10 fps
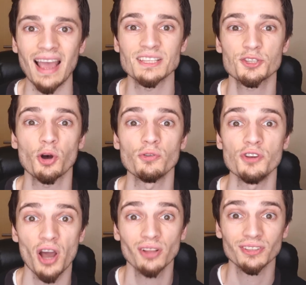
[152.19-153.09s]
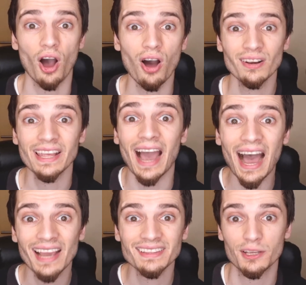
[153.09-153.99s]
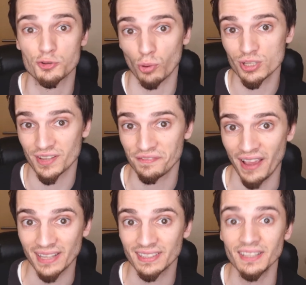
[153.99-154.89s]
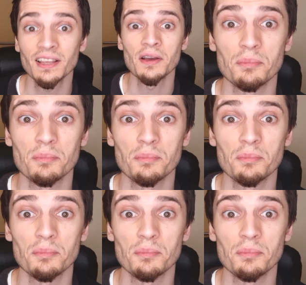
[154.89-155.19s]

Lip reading: And so not only IDEX was affected,